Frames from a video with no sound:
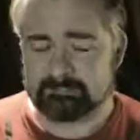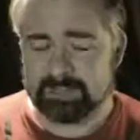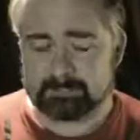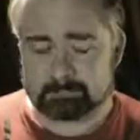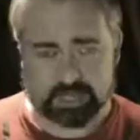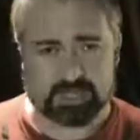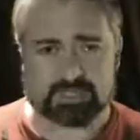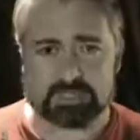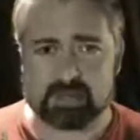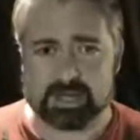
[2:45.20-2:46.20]
That's
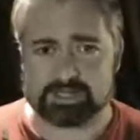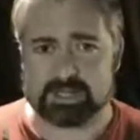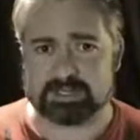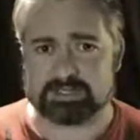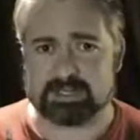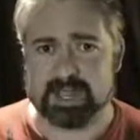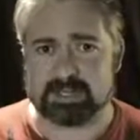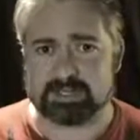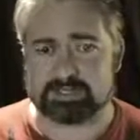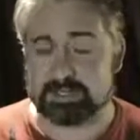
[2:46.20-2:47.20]
pissy by today's
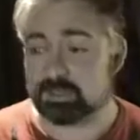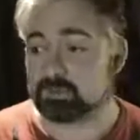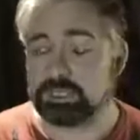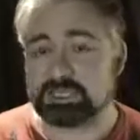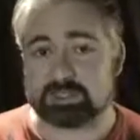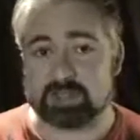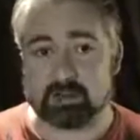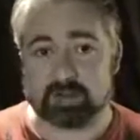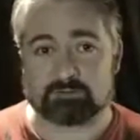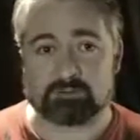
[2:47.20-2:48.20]
standards. There's a reason
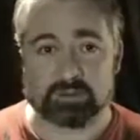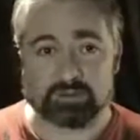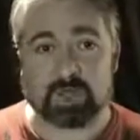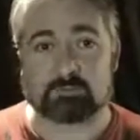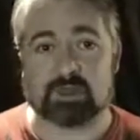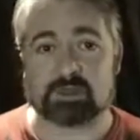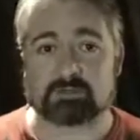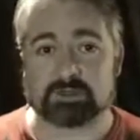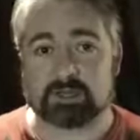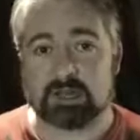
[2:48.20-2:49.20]
I went for the top end
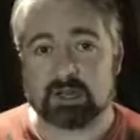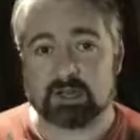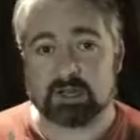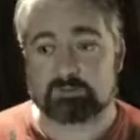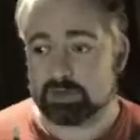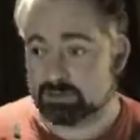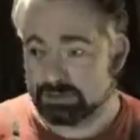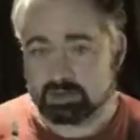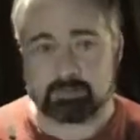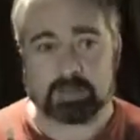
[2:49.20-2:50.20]
of the iPhone and
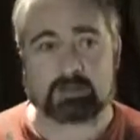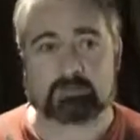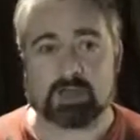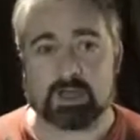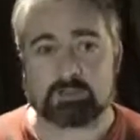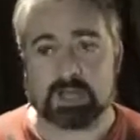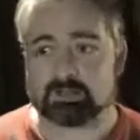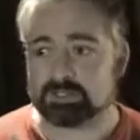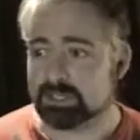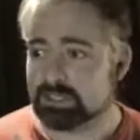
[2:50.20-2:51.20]
the top end of the iPad,
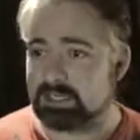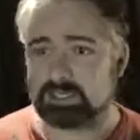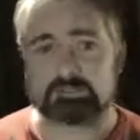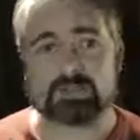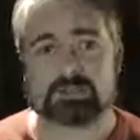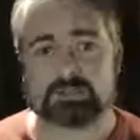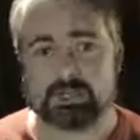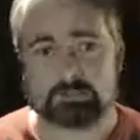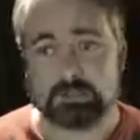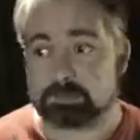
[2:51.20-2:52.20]
because I need as much
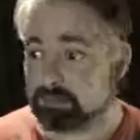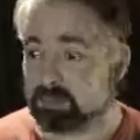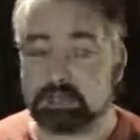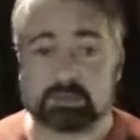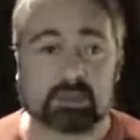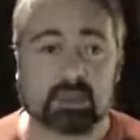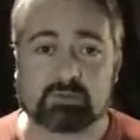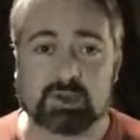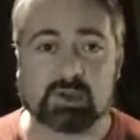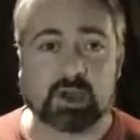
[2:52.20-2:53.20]
storage as possible, because I do a lot
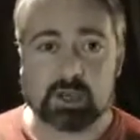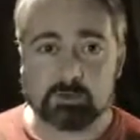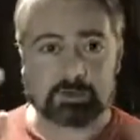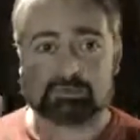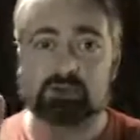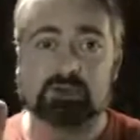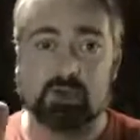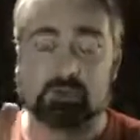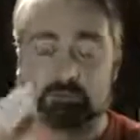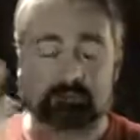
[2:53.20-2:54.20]
of work with
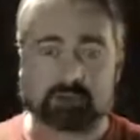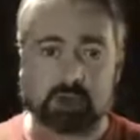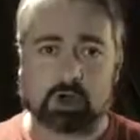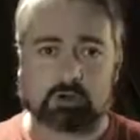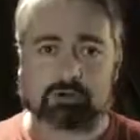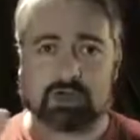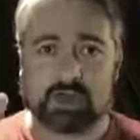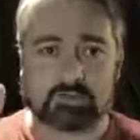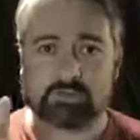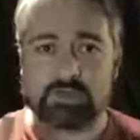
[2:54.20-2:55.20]

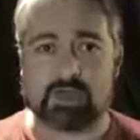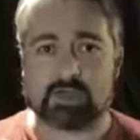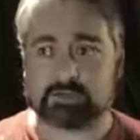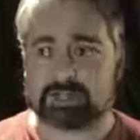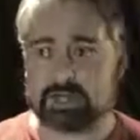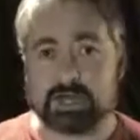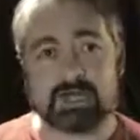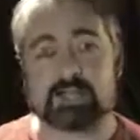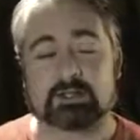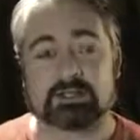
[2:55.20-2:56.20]
photography and videos, and I
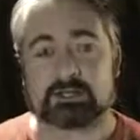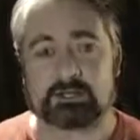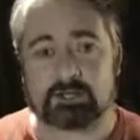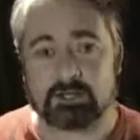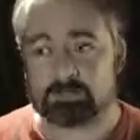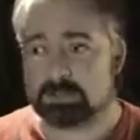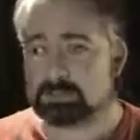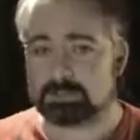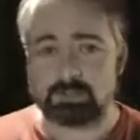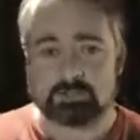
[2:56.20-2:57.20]
need lots of storage
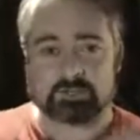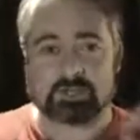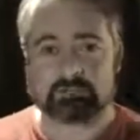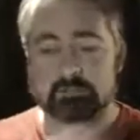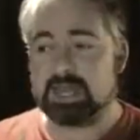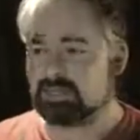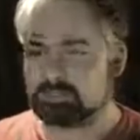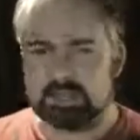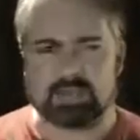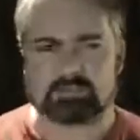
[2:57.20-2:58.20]
space to move stuff about. And
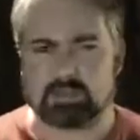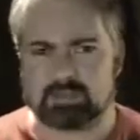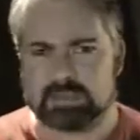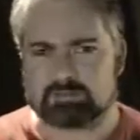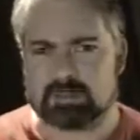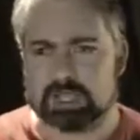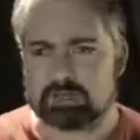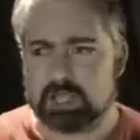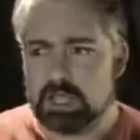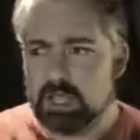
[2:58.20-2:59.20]
speaking of moving stuff about,